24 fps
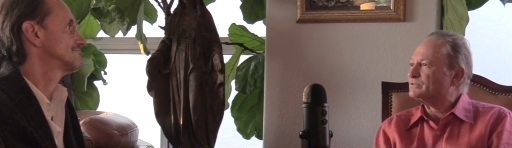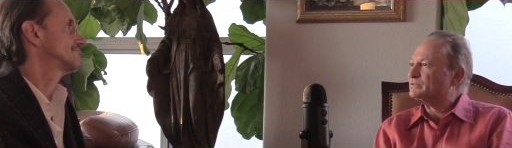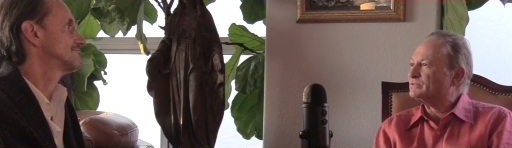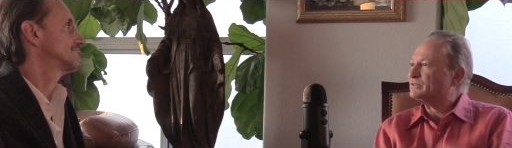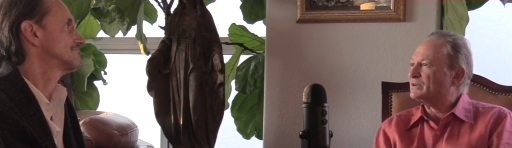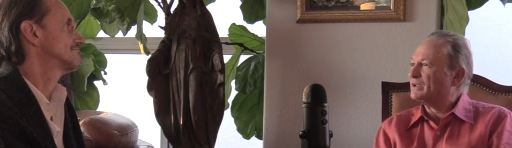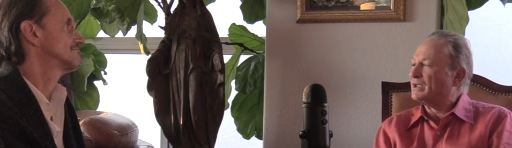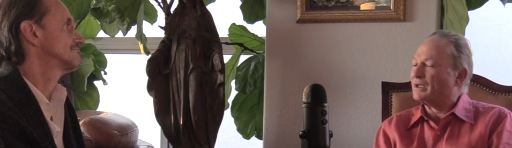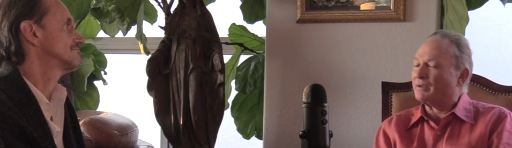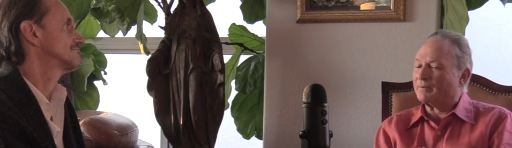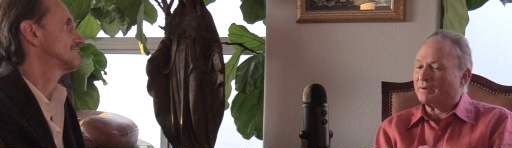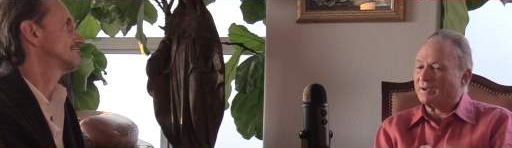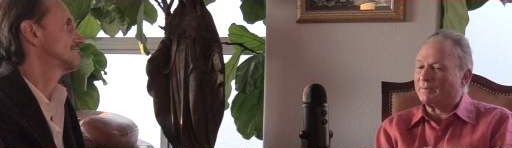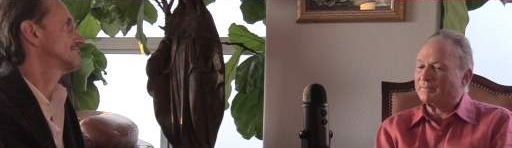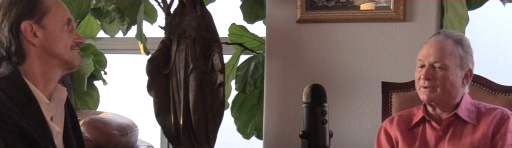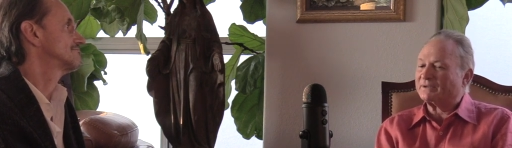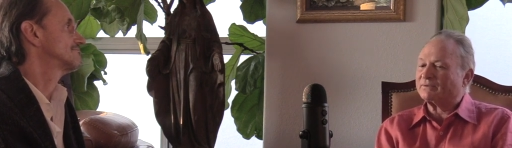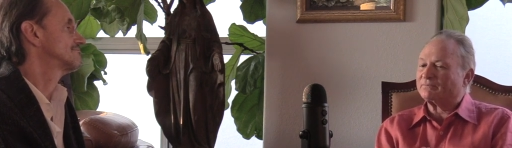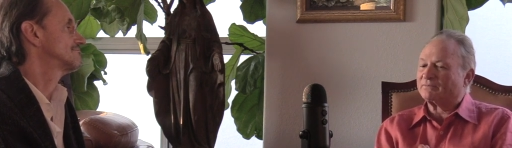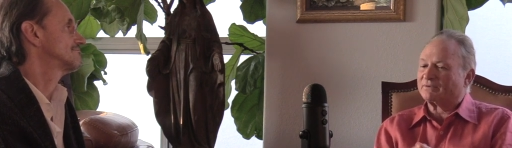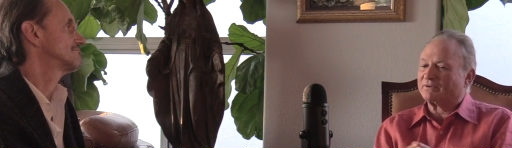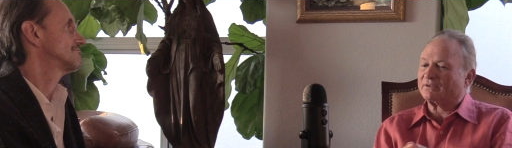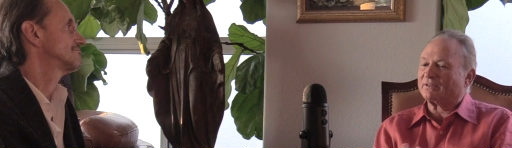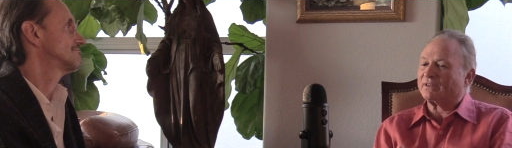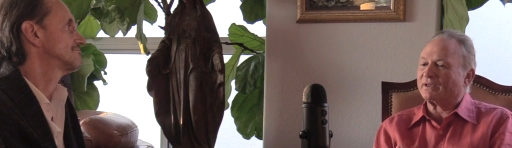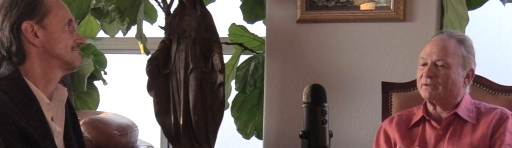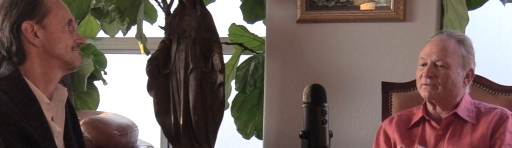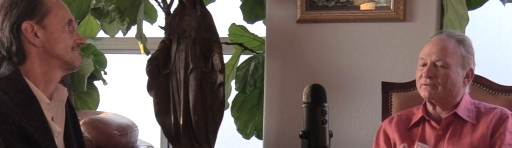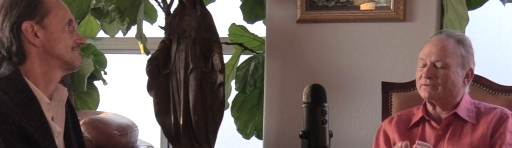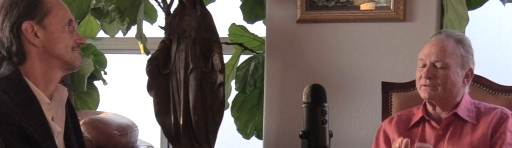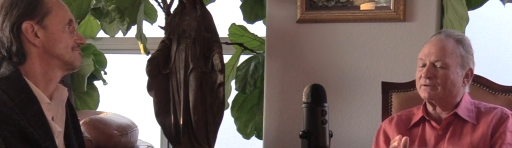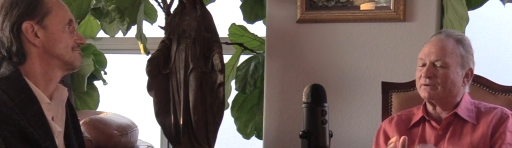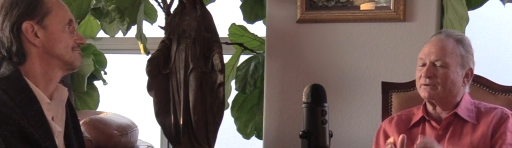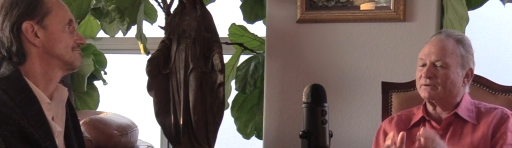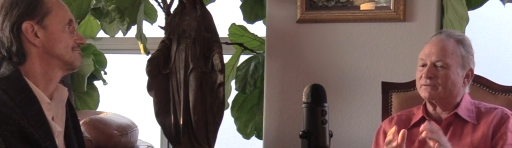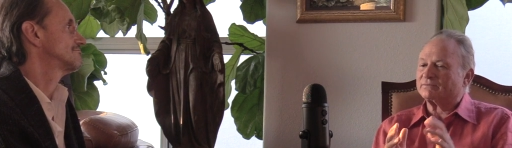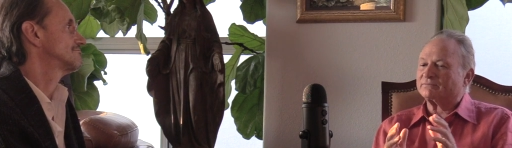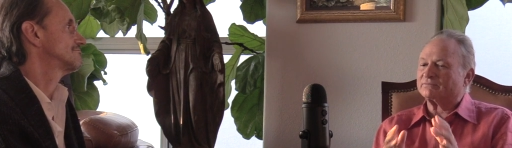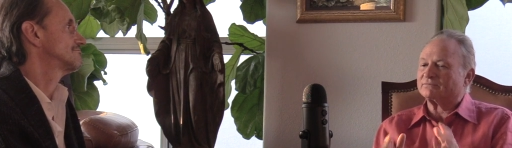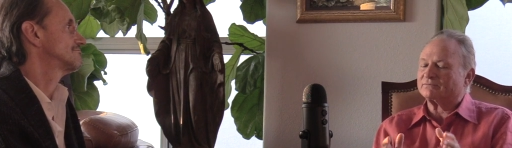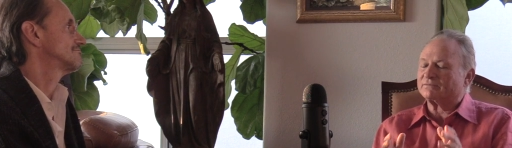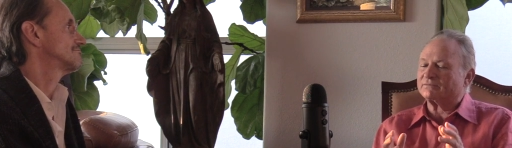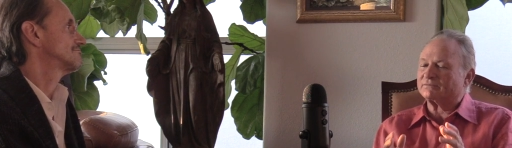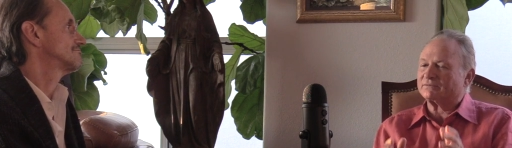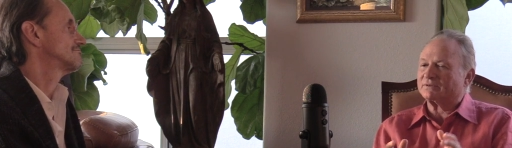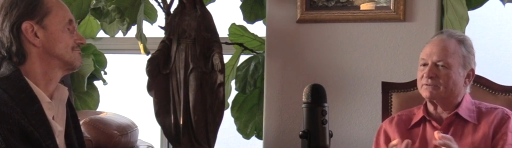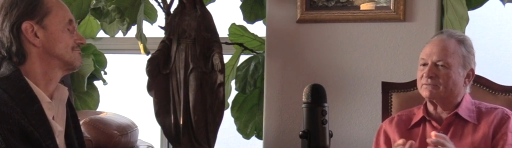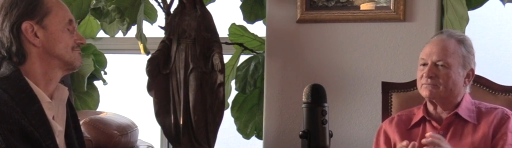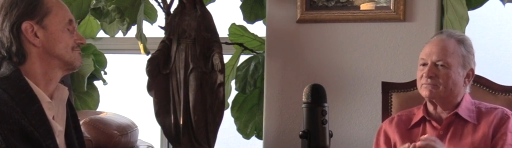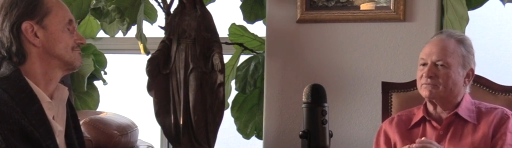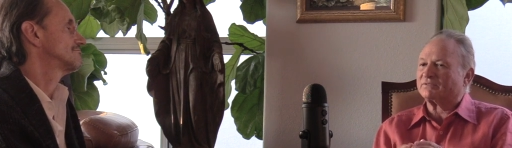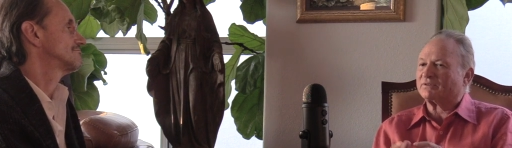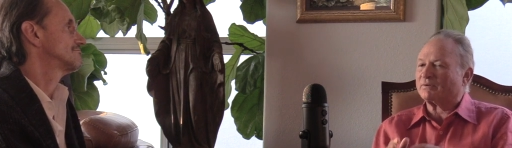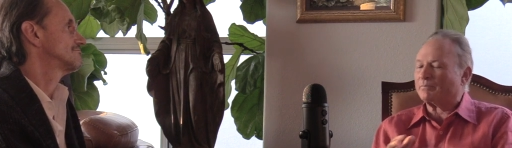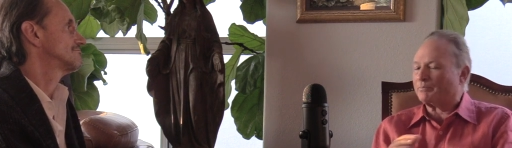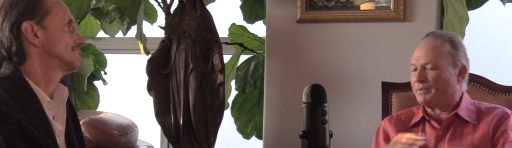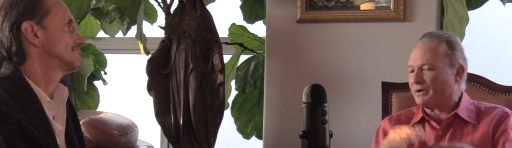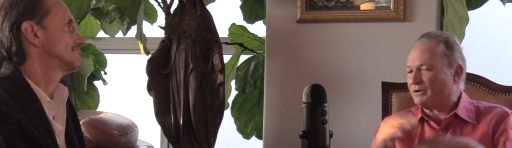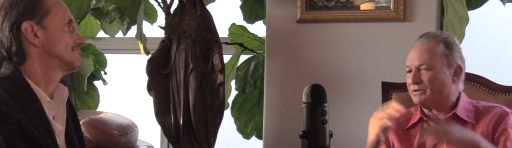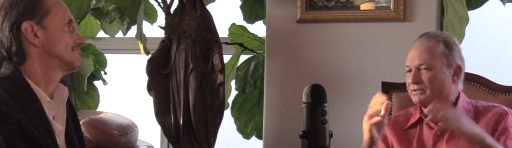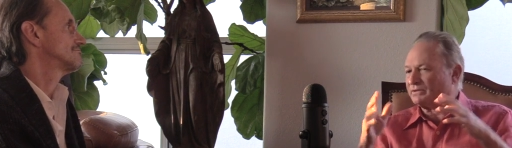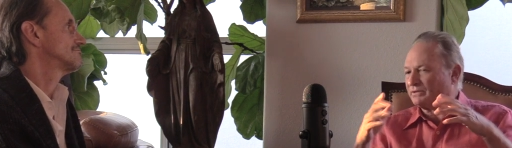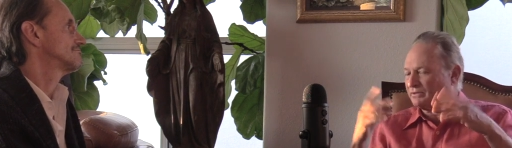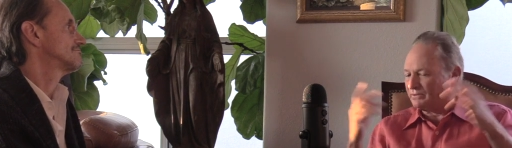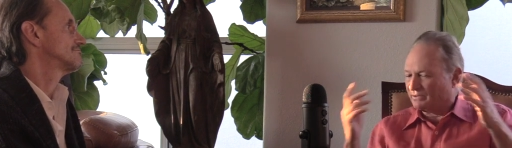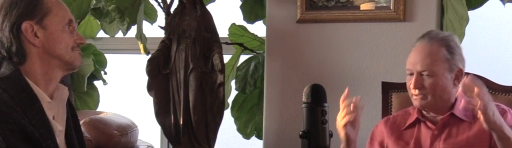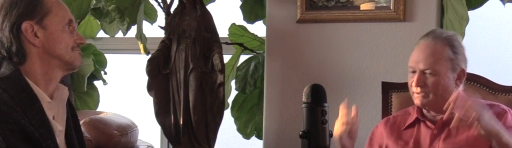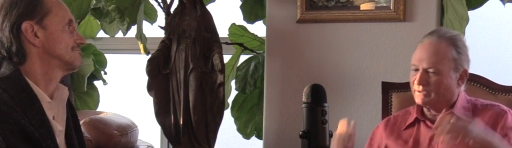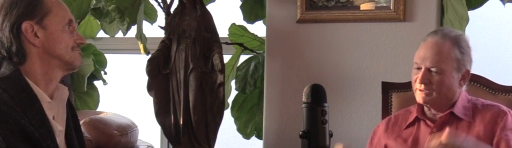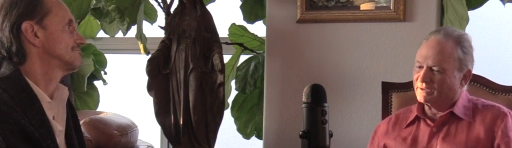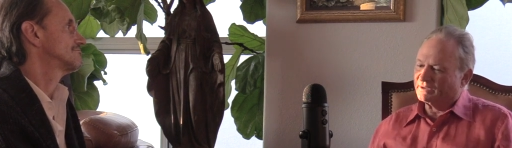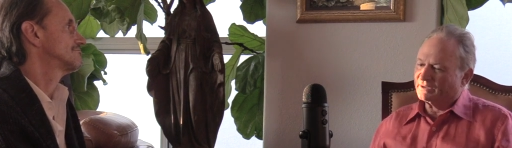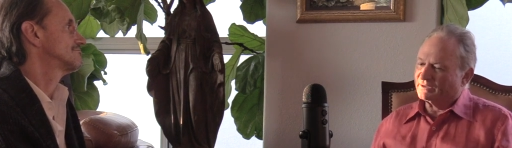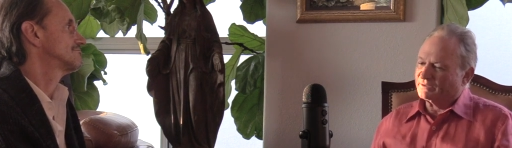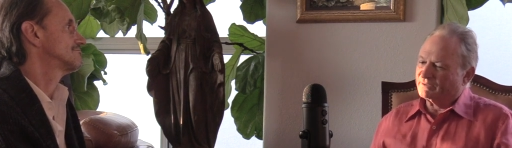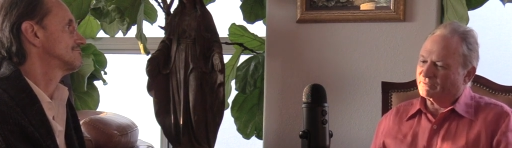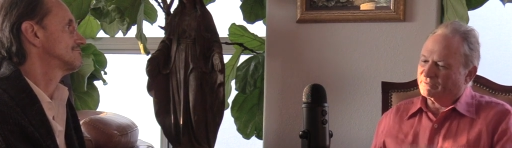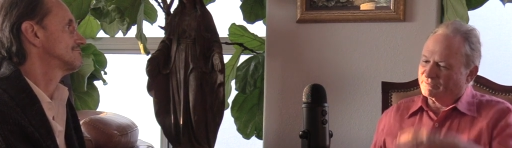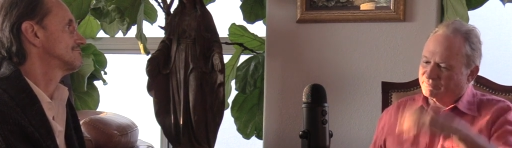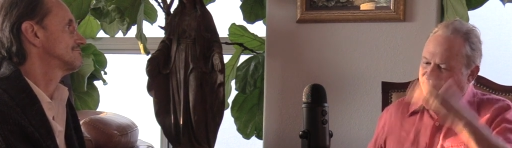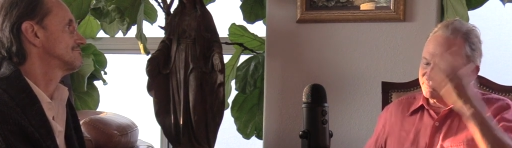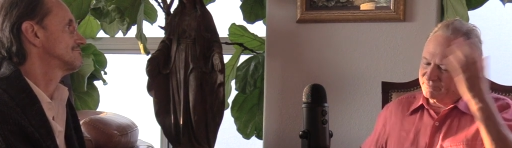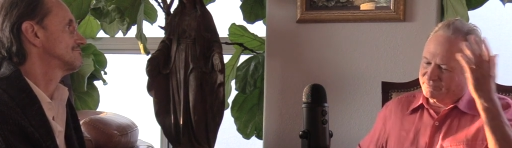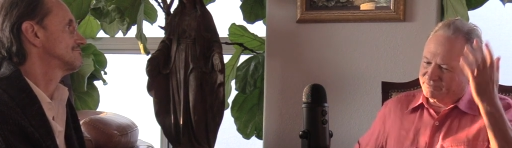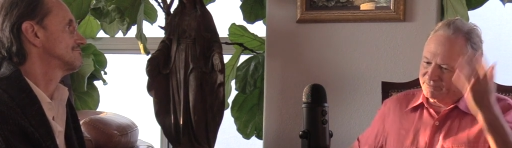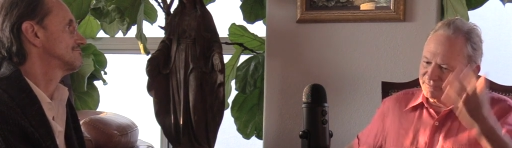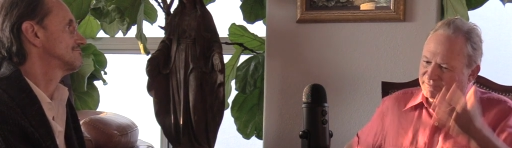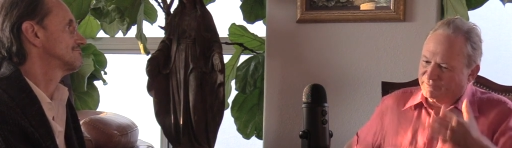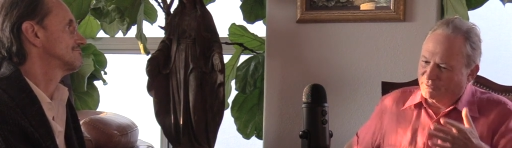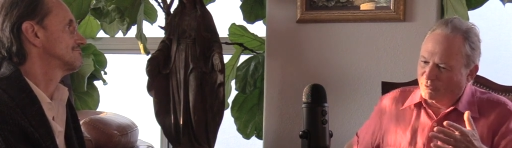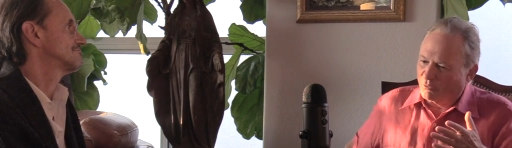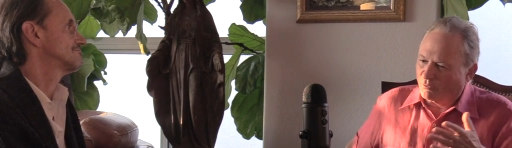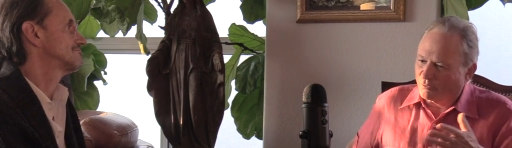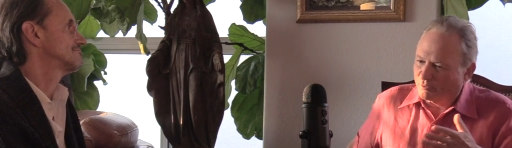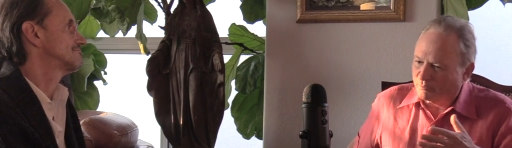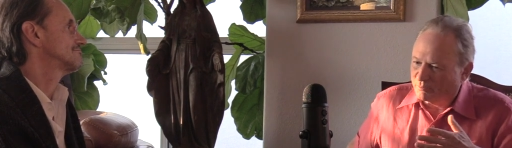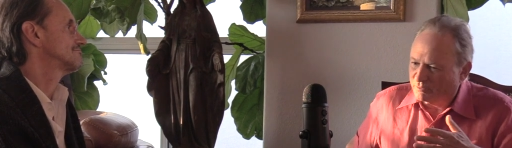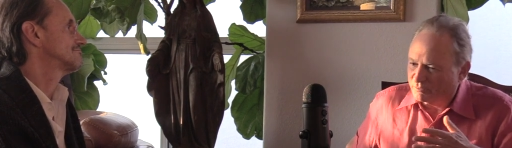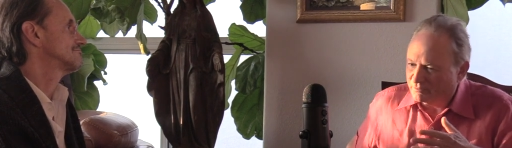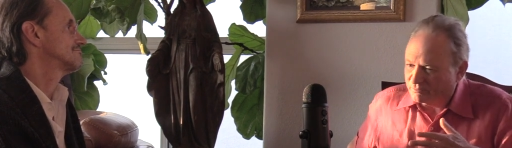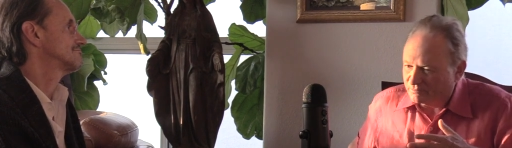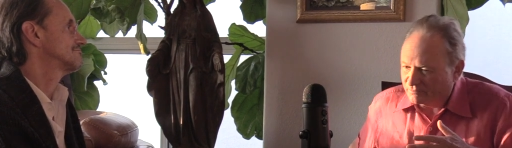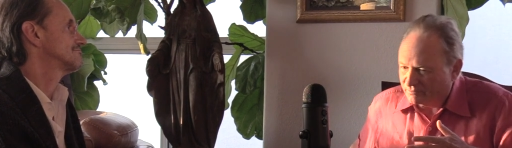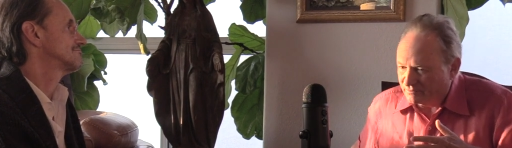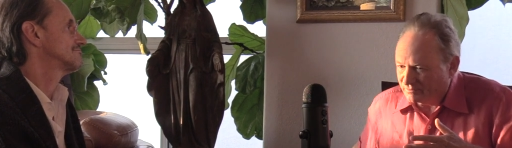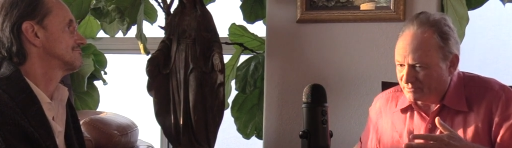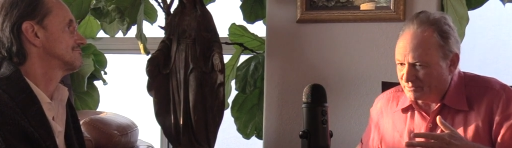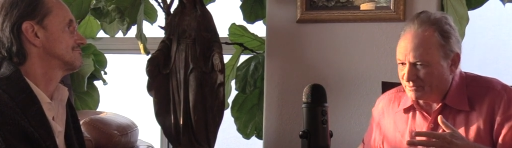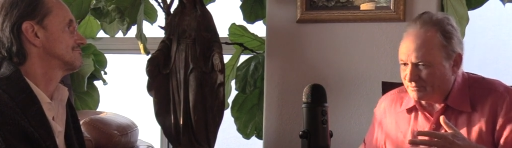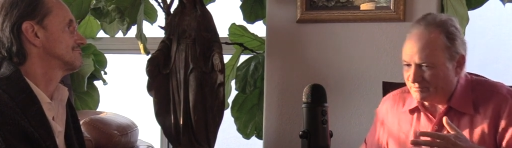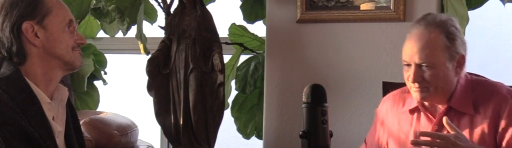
Speaker 1: Mm. Uh, I mean, you know, compared to normal